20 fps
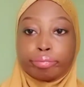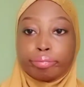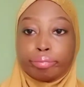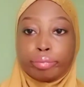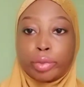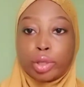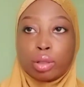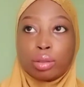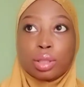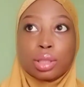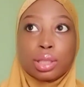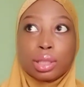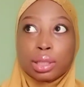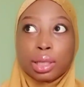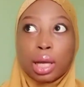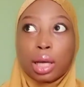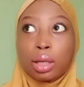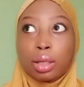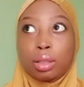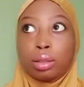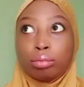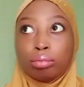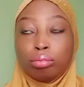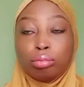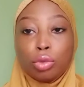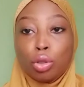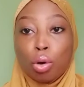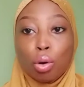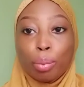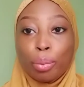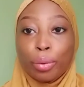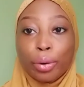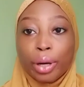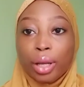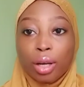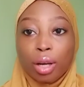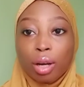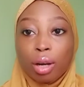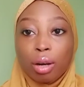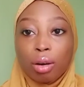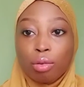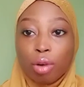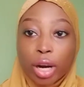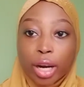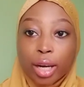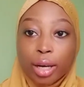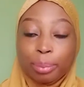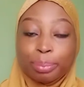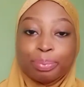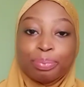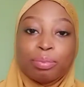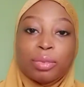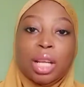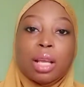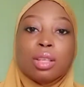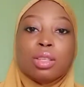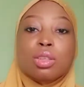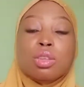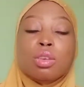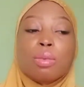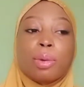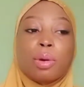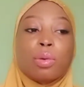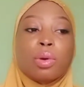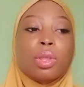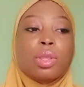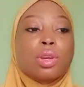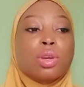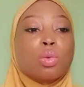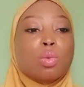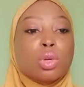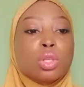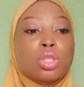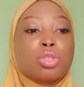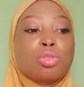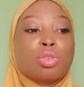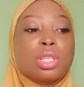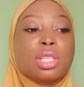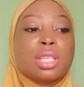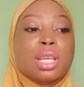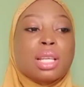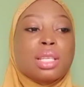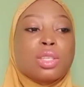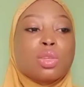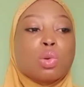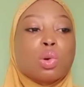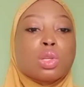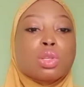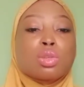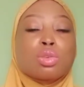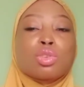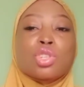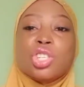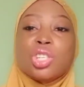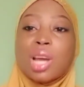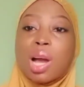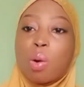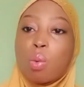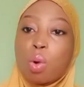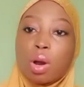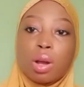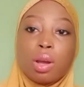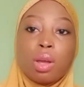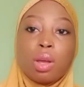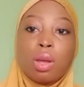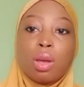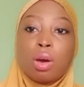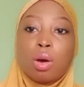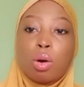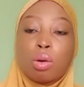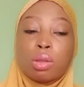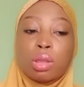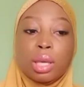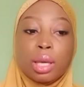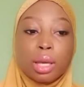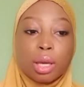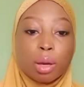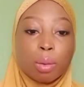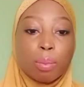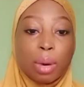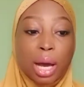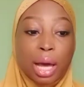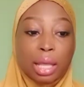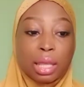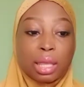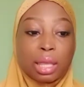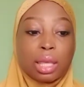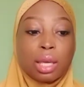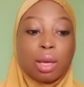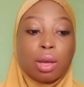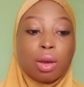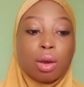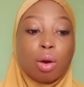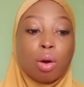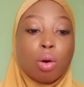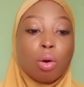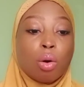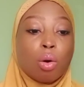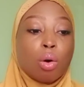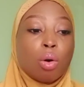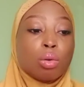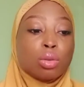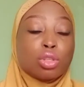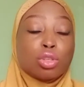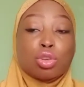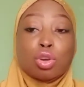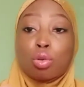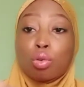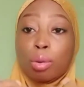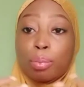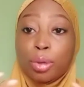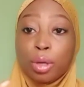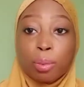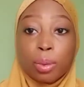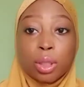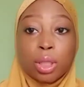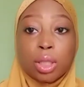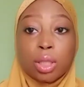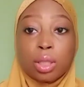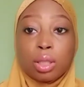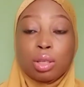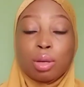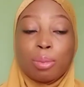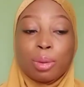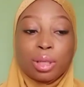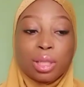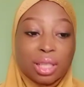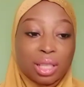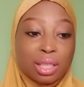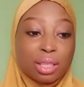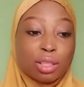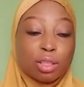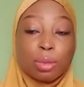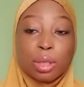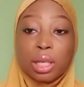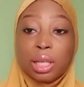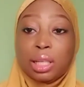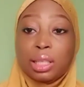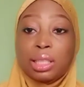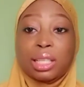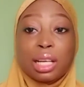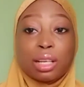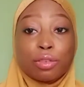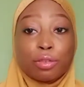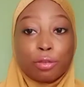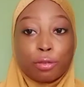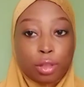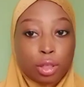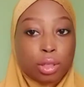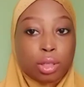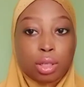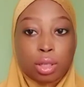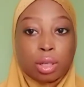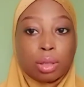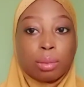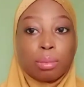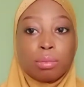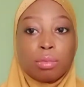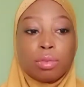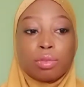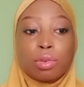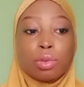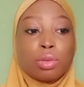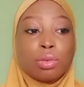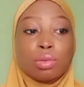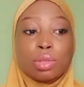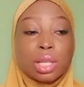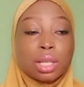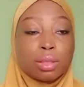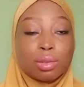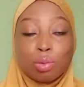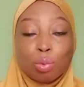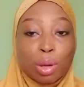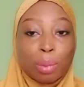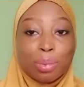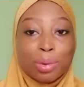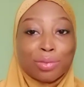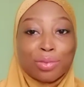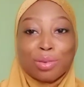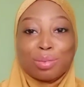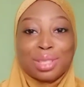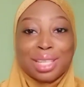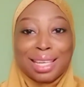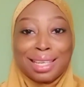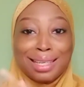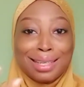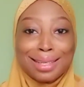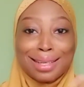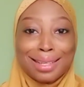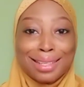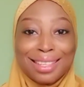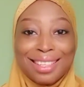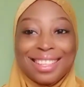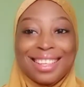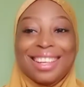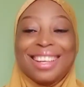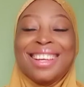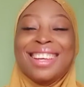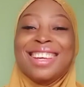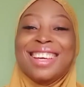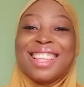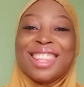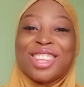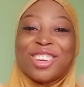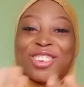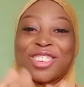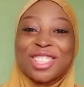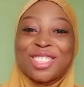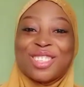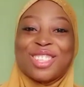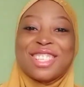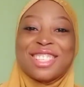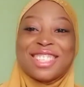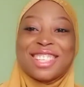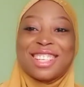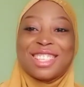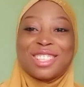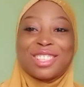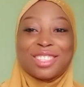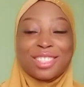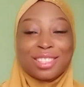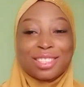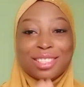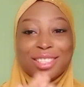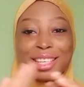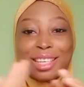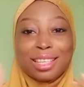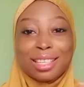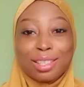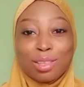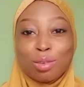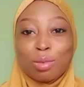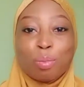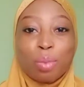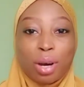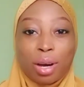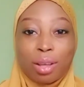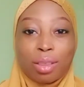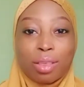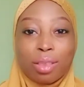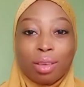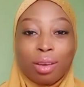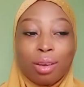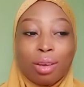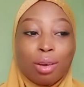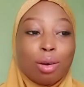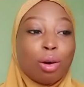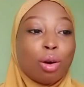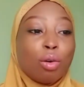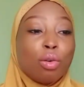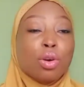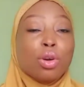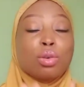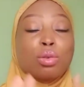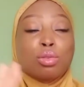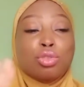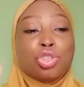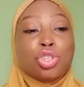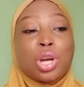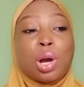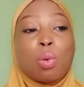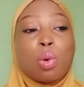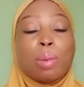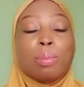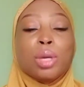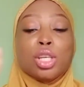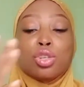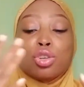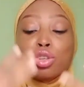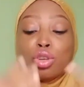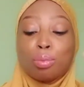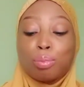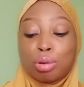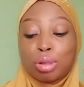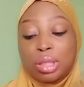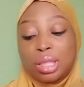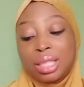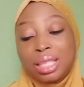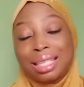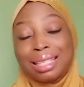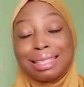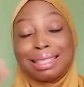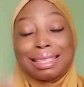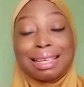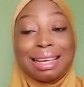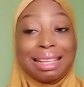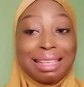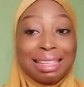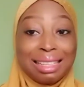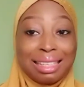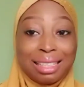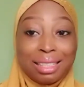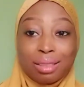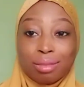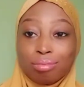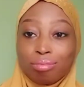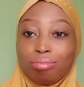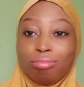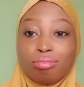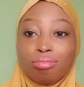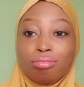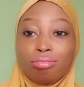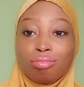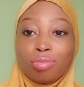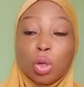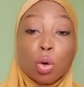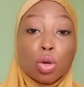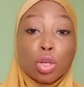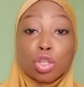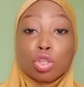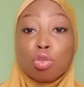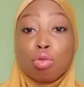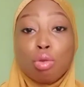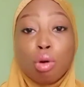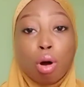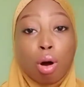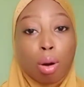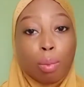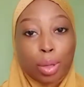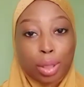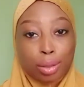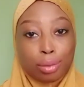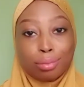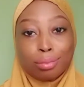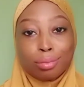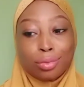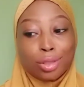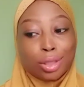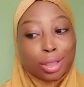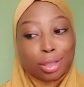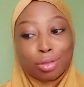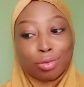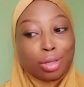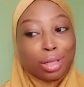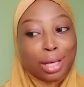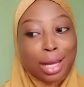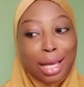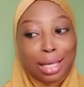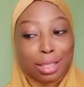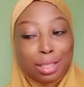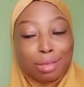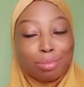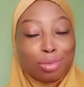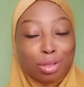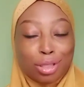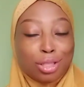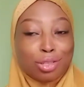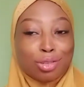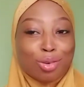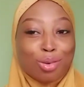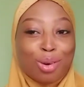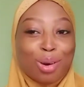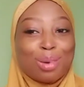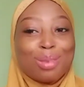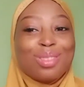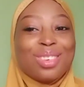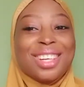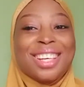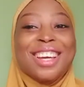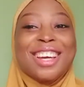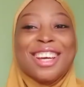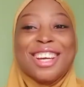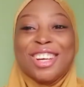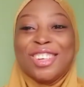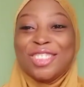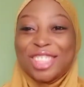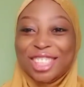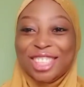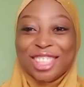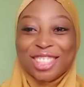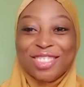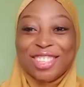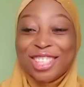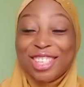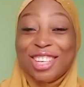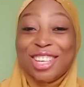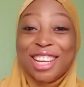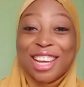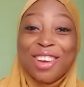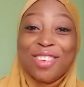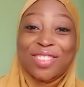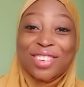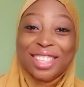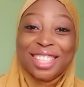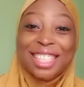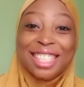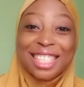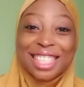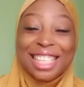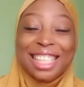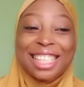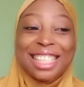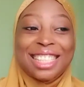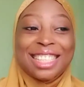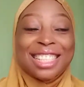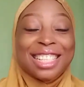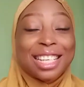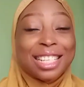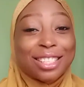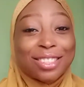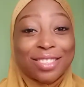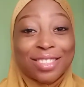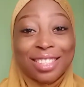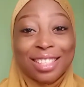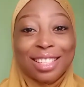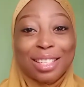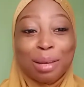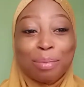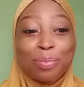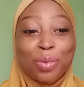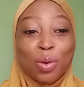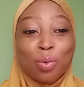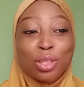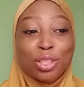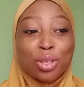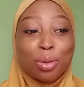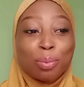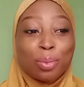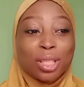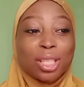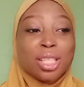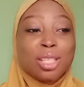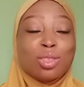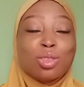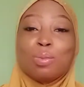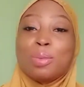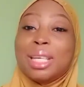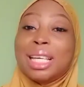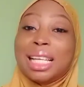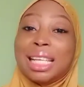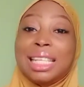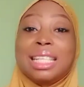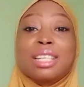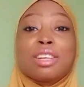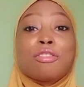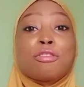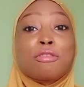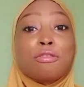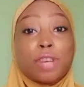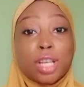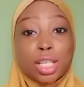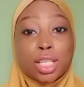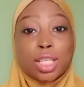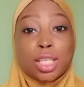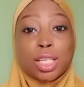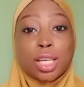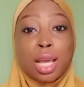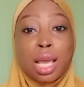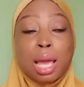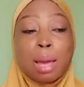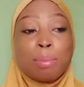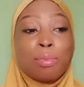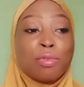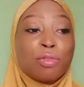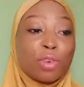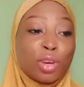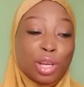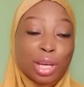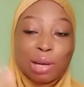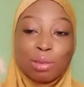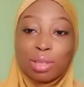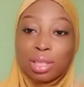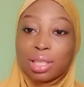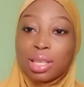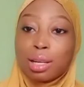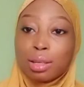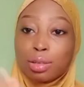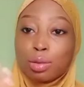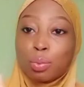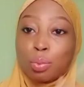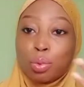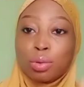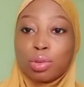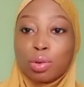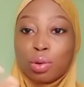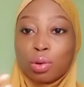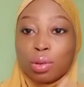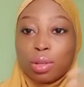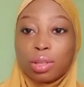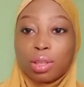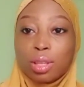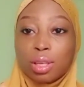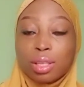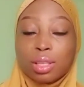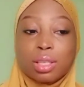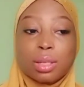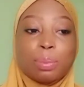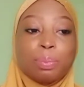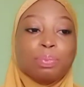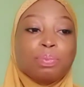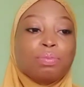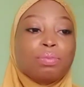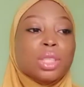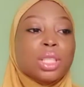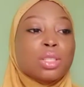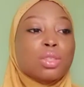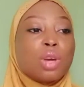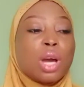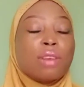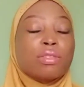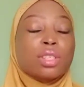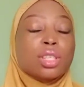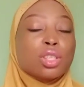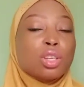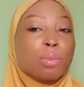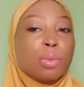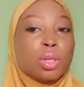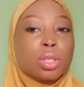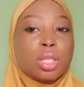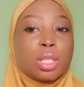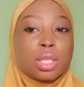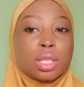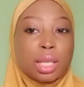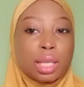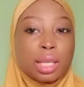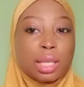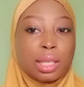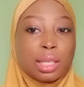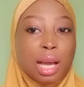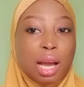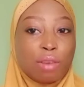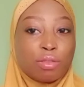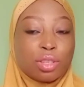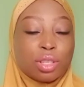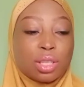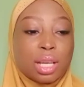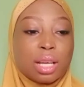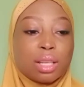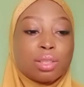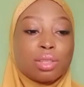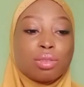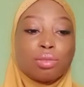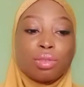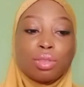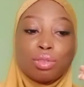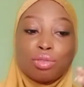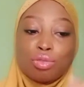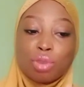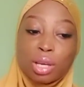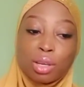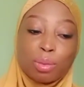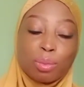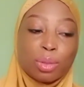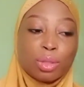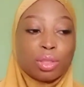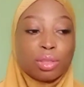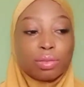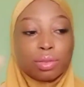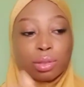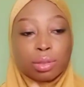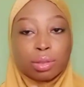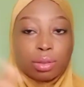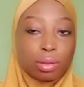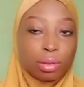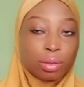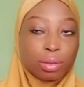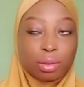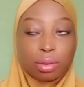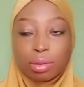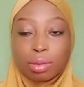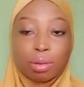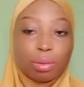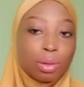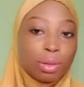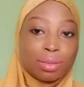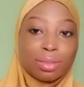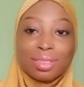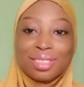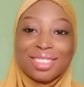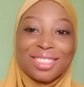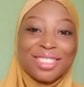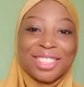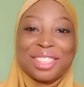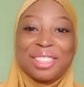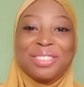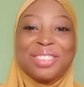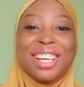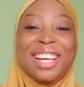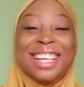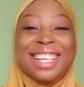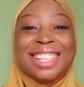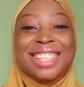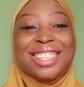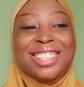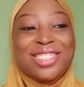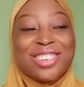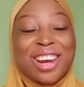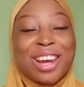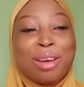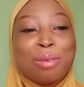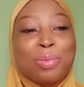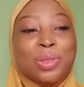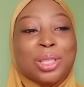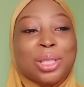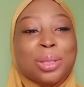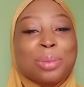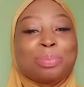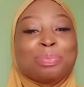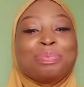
This is like no-brainer, right? So number one thing you want to do is that you want to shower or take a bath or scrub your body. Your body needs to be clean at first before you start to wear perfumes and layer and layer. The first one is that you need to take a good bath or a good shower. Make sure your body is clean or a scrub. You can do a nice body scrub, but just make sure that your body is clean. That's the first step. You want your body to be clean first before you now decide to put other things. So after your body is clean, after that, you dry your body, of course, you use the towel, the whole shebang, you dry your body.